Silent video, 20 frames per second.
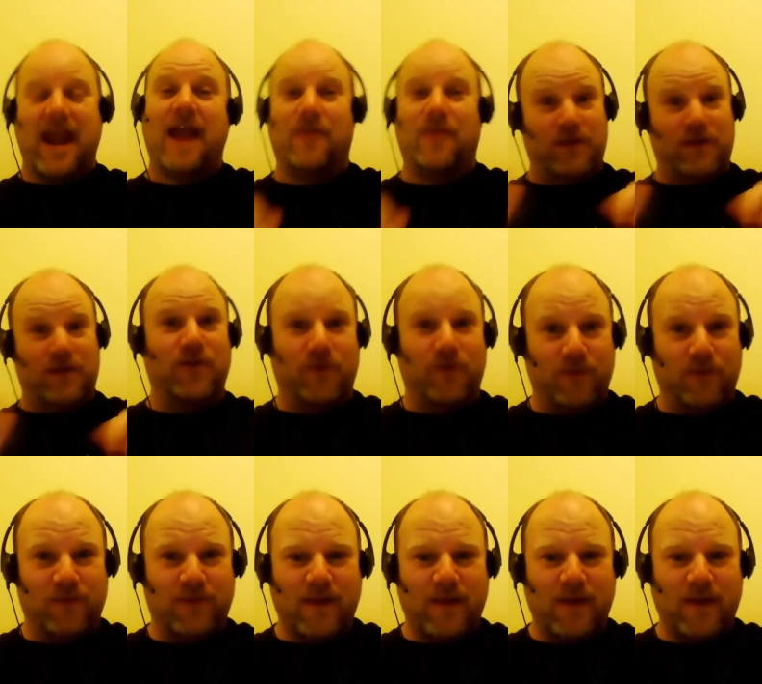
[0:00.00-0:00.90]
And they do,
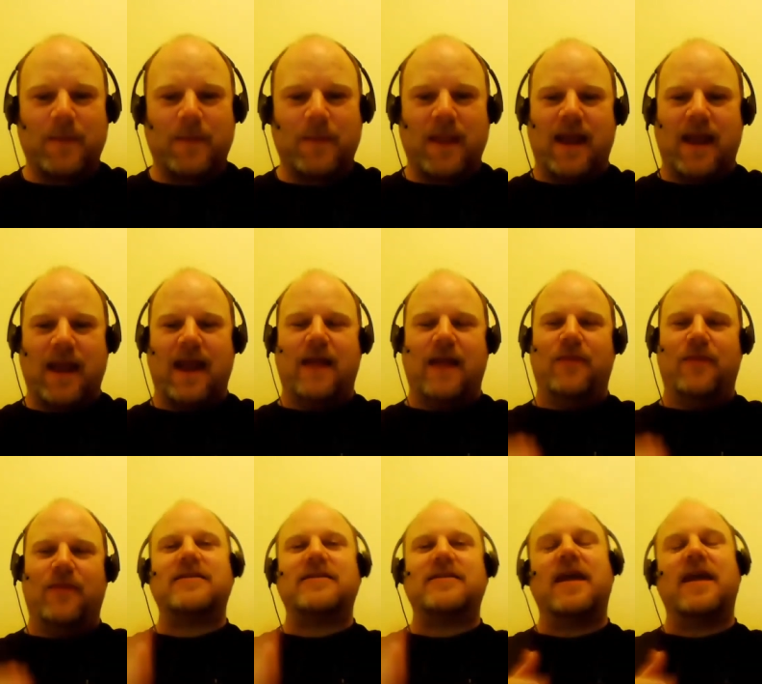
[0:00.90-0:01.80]
and
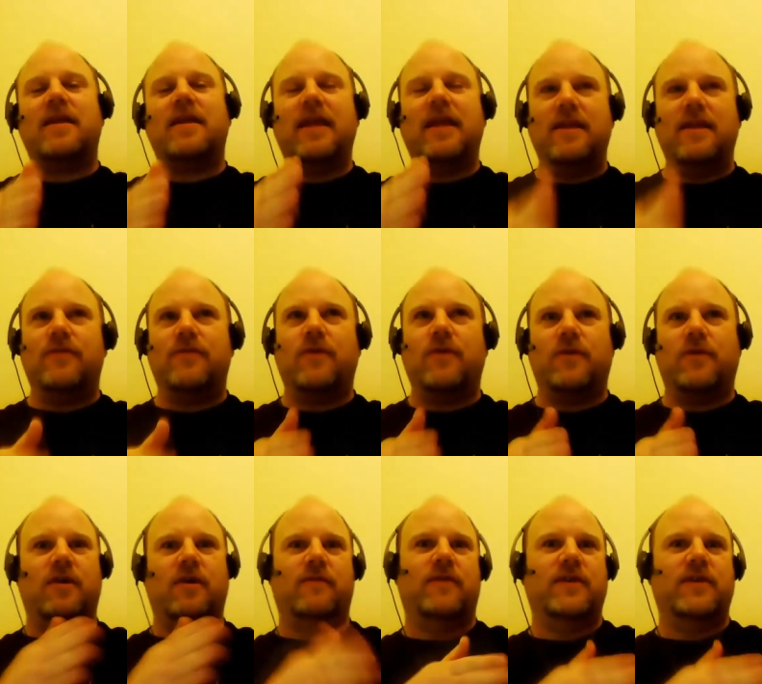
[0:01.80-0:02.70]
that's kind of the ethos
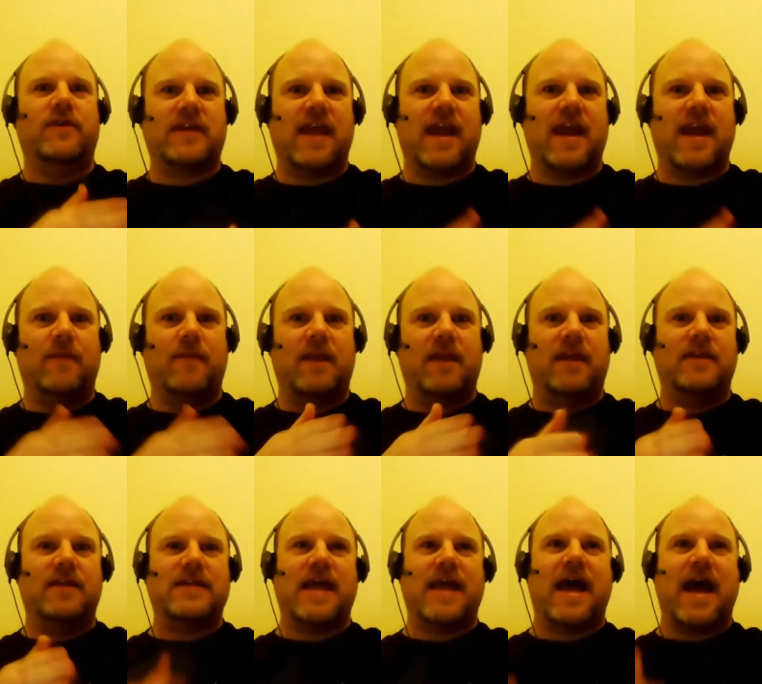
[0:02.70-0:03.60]
of this game
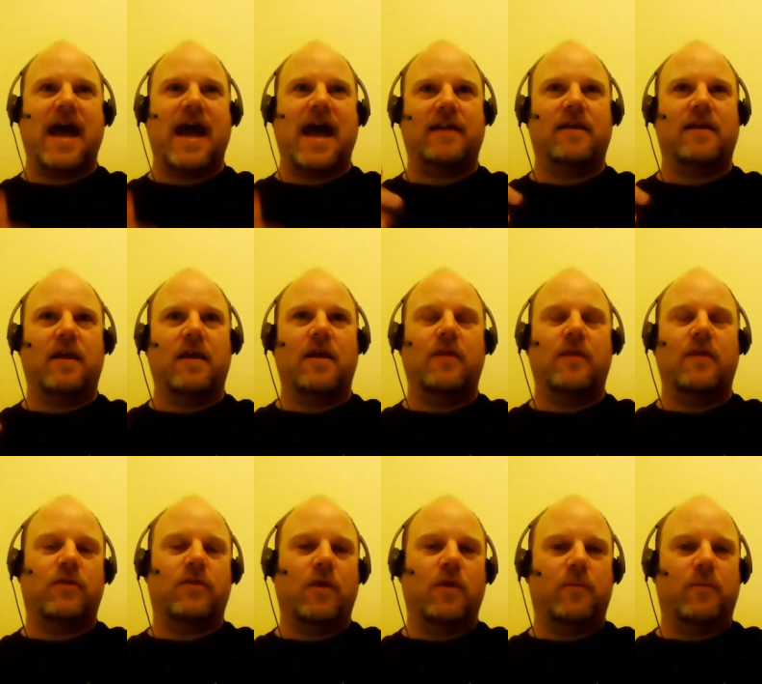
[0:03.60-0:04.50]
is that
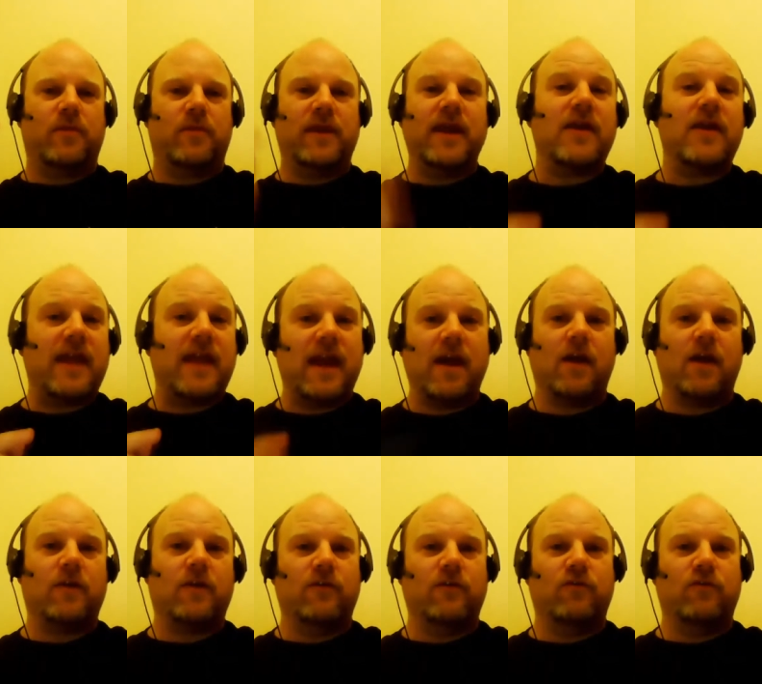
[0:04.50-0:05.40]
the player
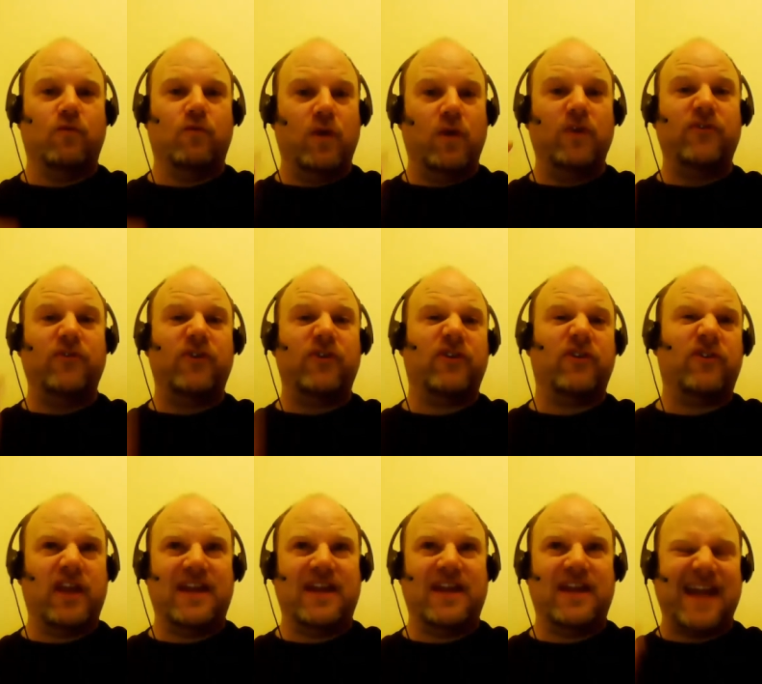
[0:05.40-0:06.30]
characters will
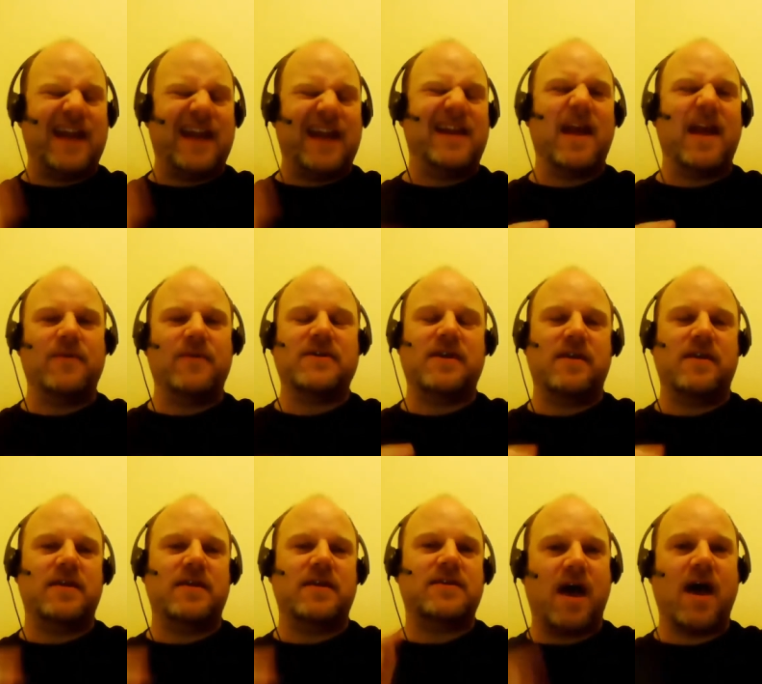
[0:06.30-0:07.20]
succeed 99%
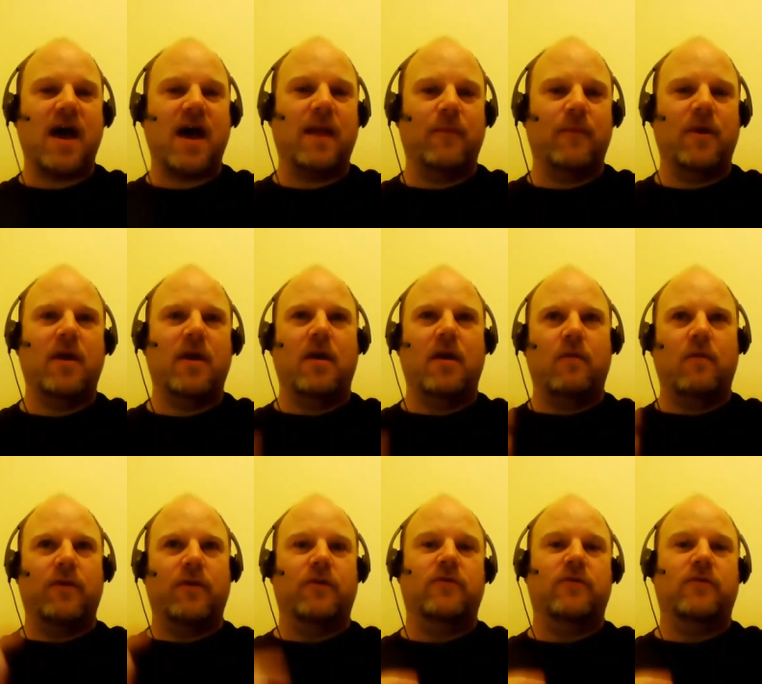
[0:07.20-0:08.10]
of the time
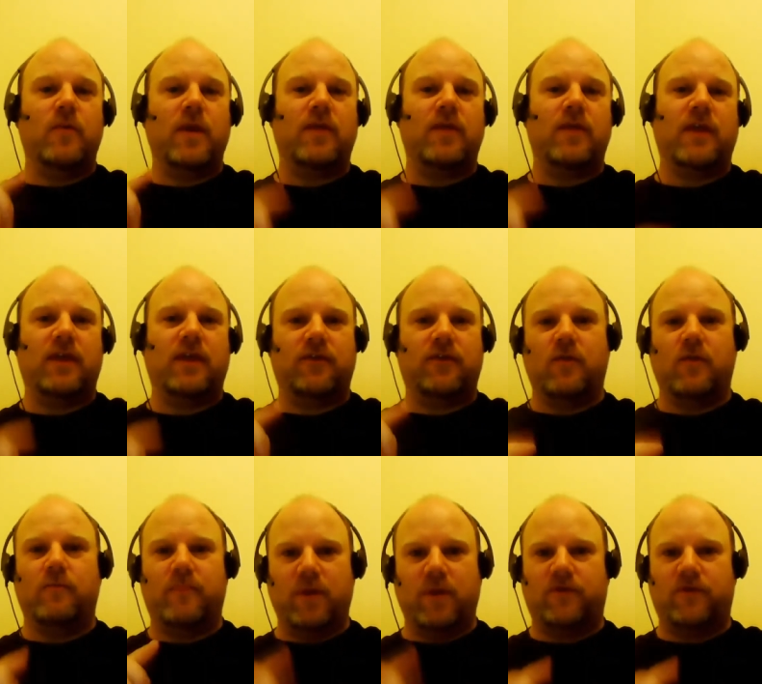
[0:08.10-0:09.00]
when they're doing things
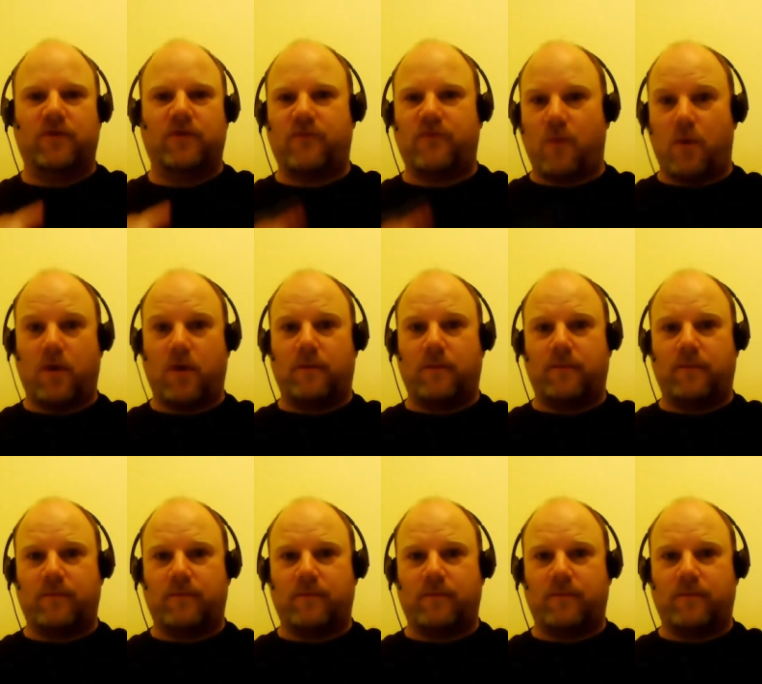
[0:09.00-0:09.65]
they're built for.